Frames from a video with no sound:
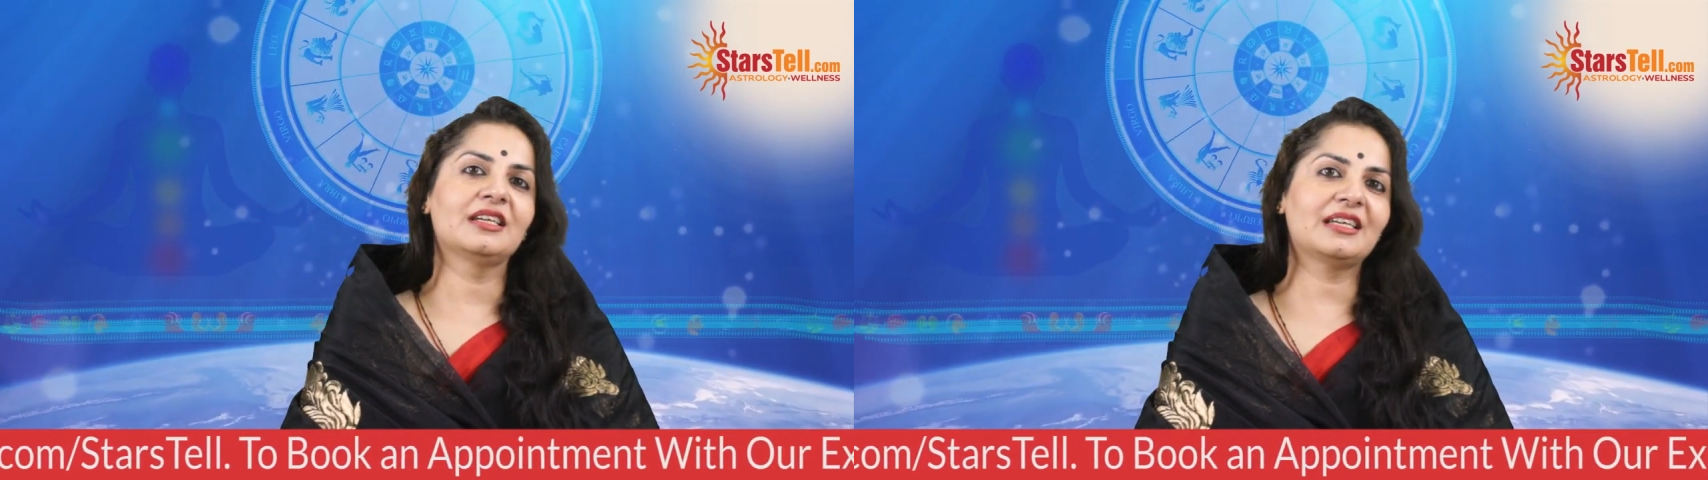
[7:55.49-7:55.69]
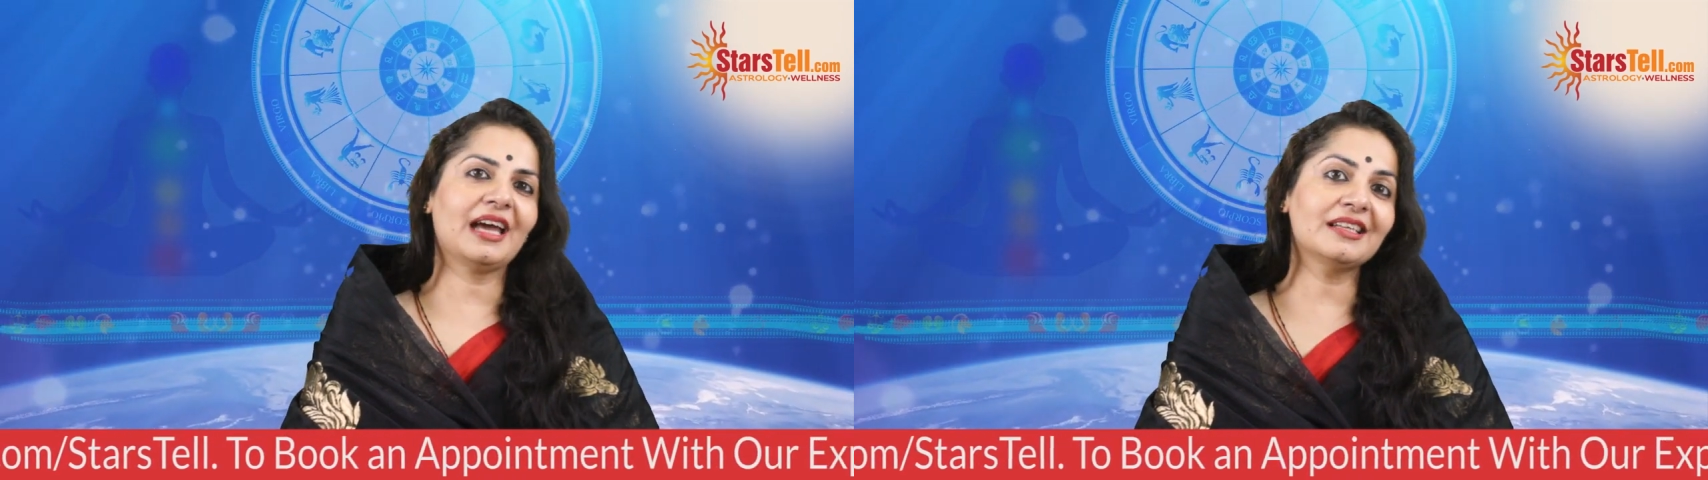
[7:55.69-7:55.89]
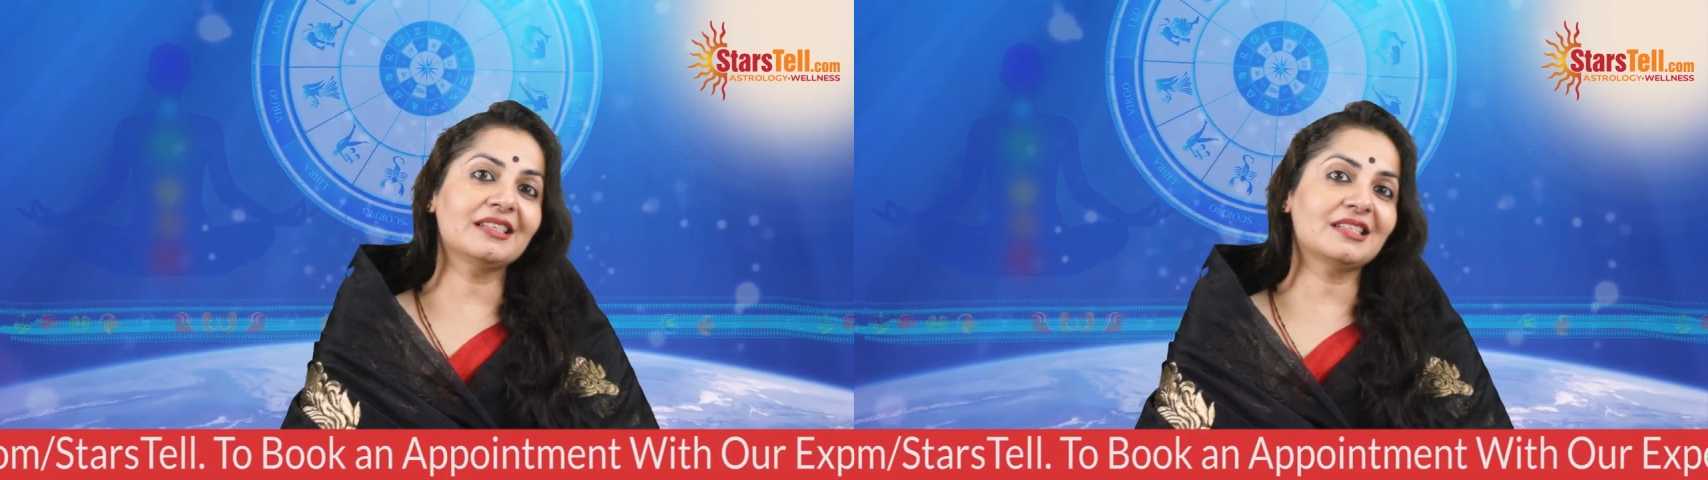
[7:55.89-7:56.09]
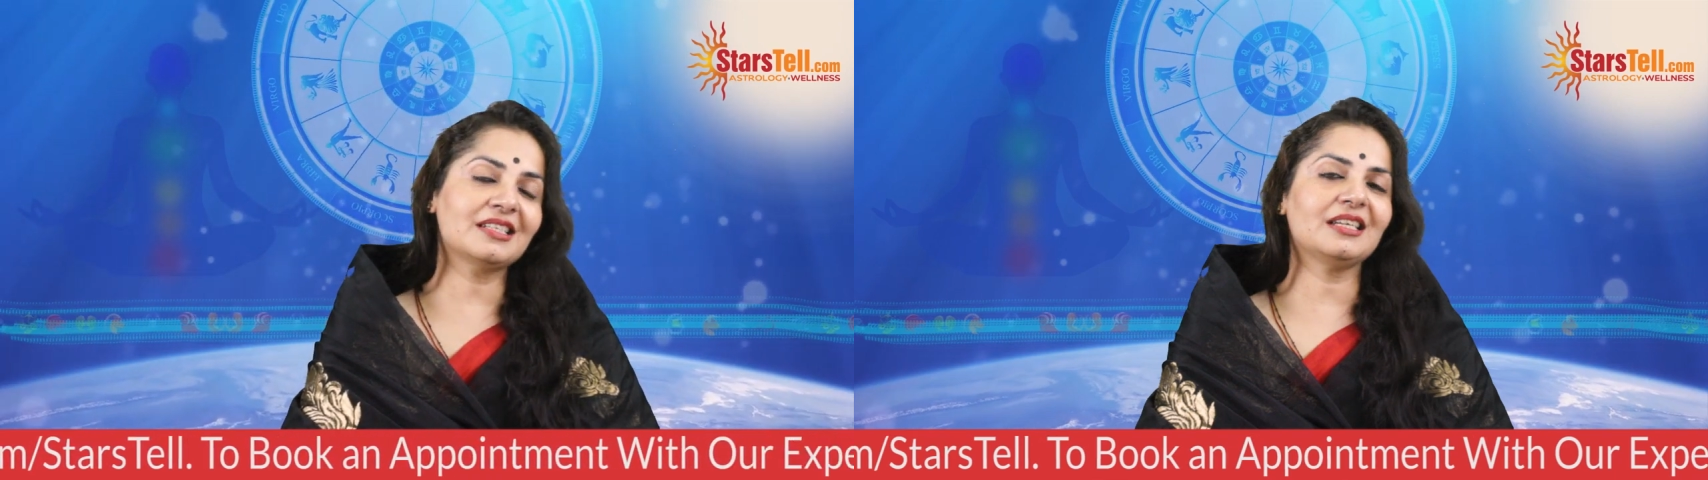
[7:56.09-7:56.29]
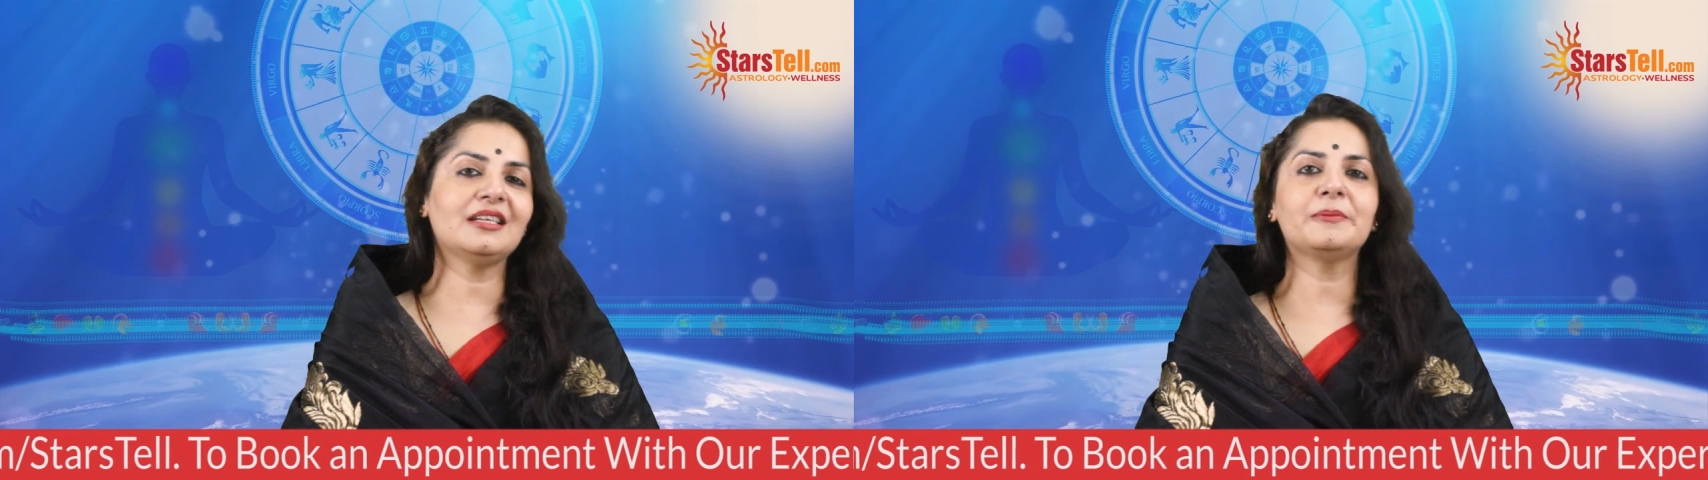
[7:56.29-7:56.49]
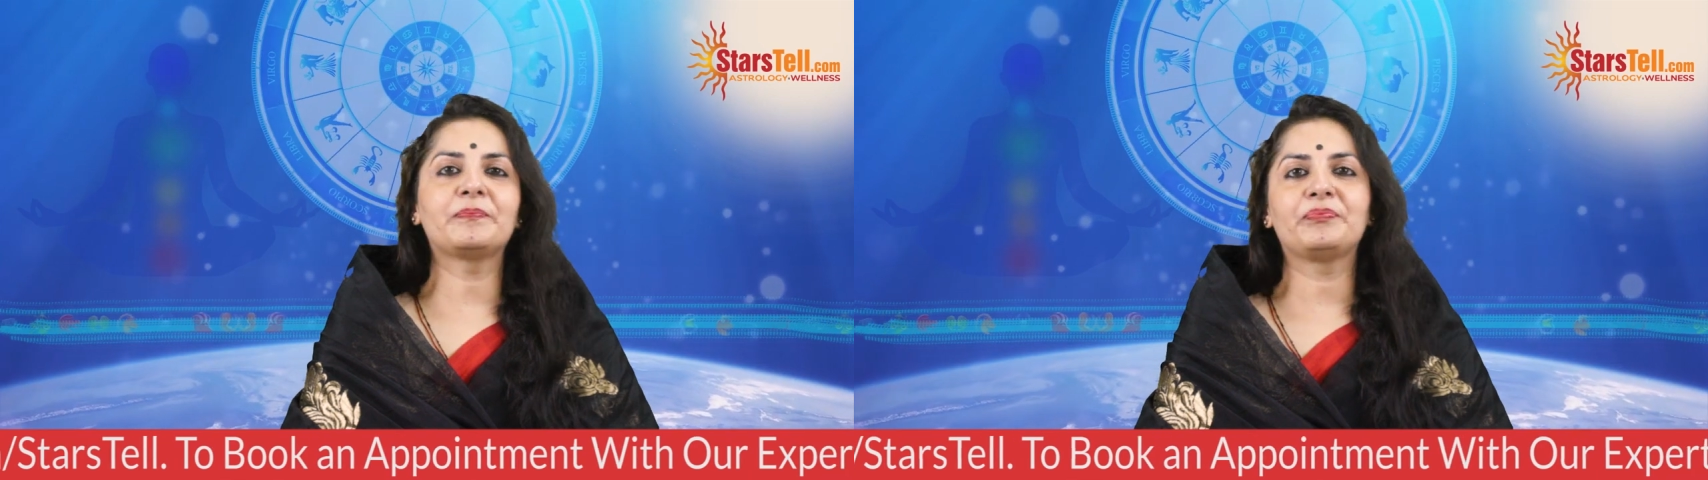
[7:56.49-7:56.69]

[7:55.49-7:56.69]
can see